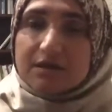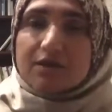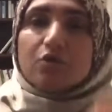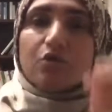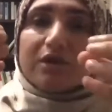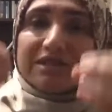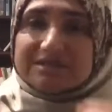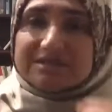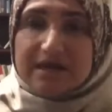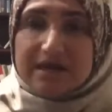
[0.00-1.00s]
with
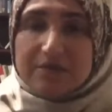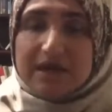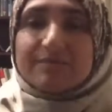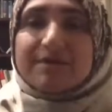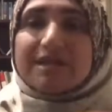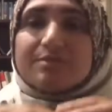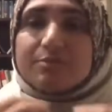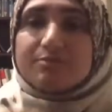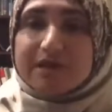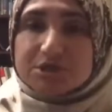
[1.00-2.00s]
time, and I'm going to be
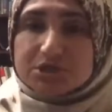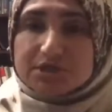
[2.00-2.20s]
patient.